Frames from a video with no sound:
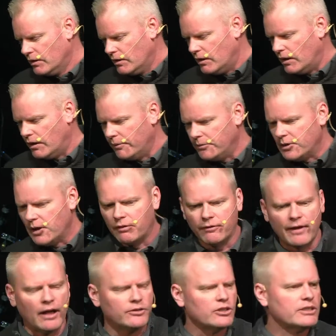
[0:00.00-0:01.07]
Uh, you ever
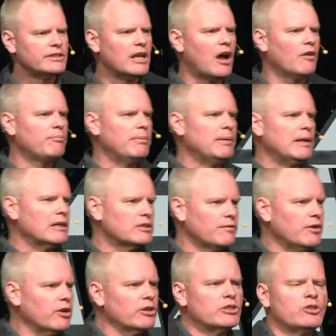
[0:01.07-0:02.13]
found yourself, because of
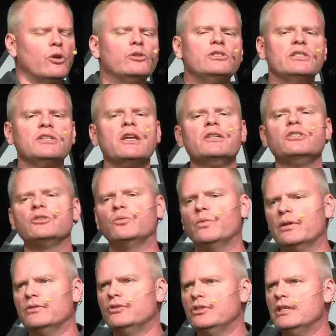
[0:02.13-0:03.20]
your association
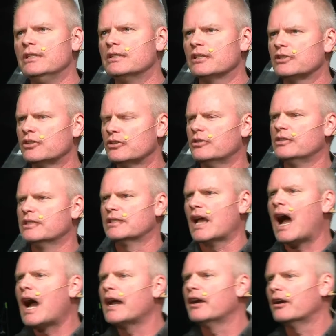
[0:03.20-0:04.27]
with Jesus, your
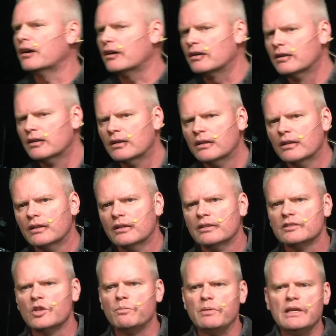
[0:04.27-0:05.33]
desire
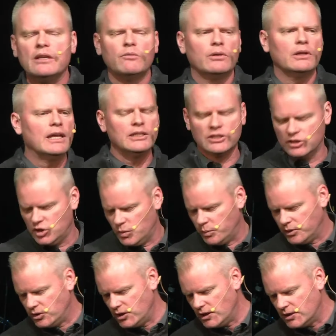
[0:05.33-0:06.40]
to be in relationship
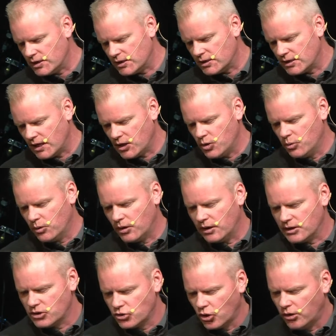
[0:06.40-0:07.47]
with Jesus, that you were
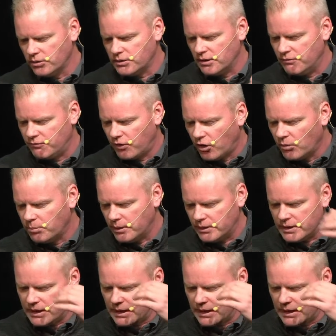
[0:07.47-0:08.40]
assaulted verbally?